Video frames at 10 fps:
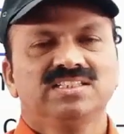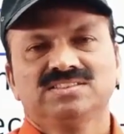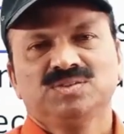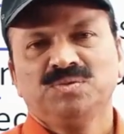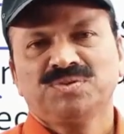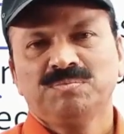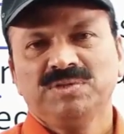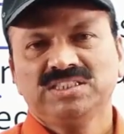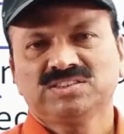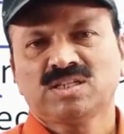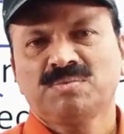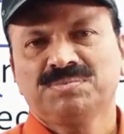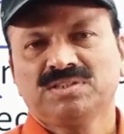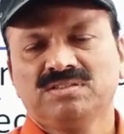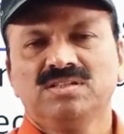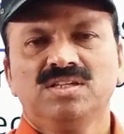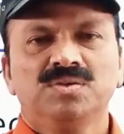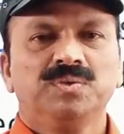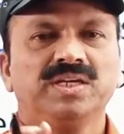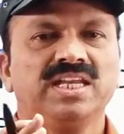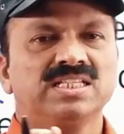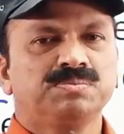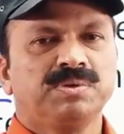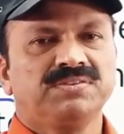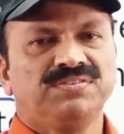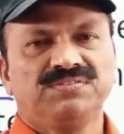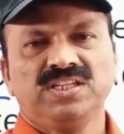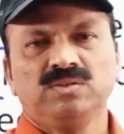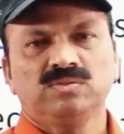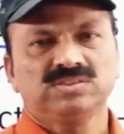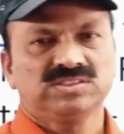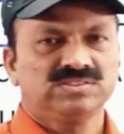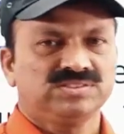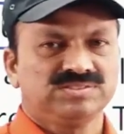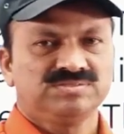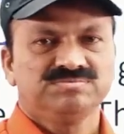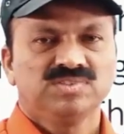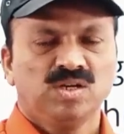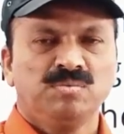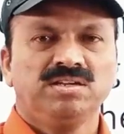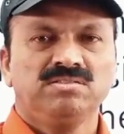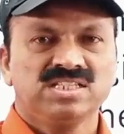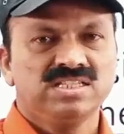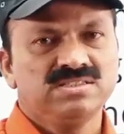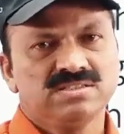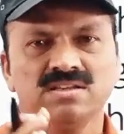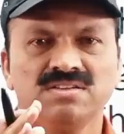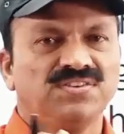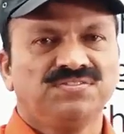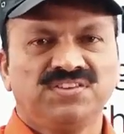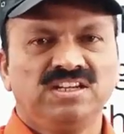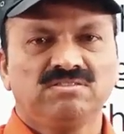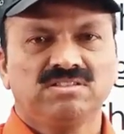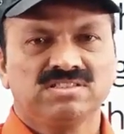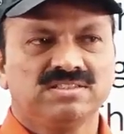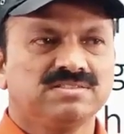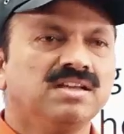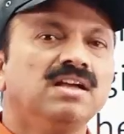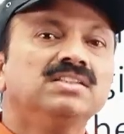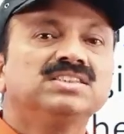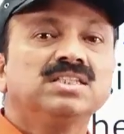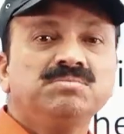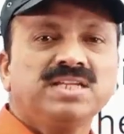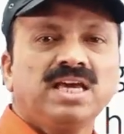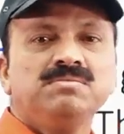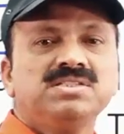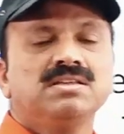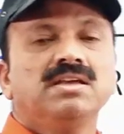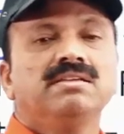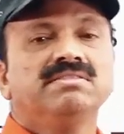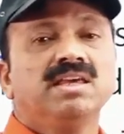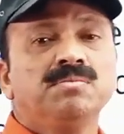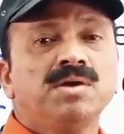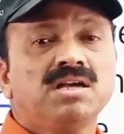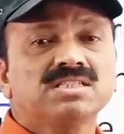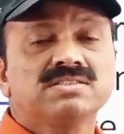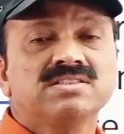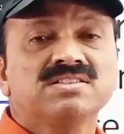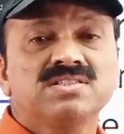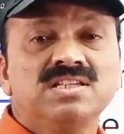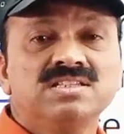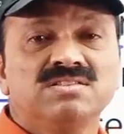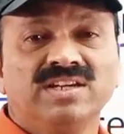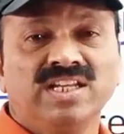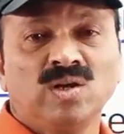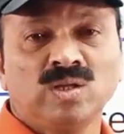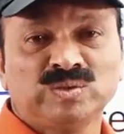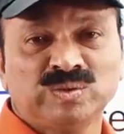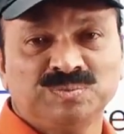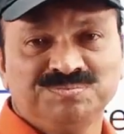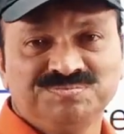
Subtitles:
So from each chapter, we can expect 15 questions. How many questions? 15 questions. Sometimes they may ask 16, 17 also.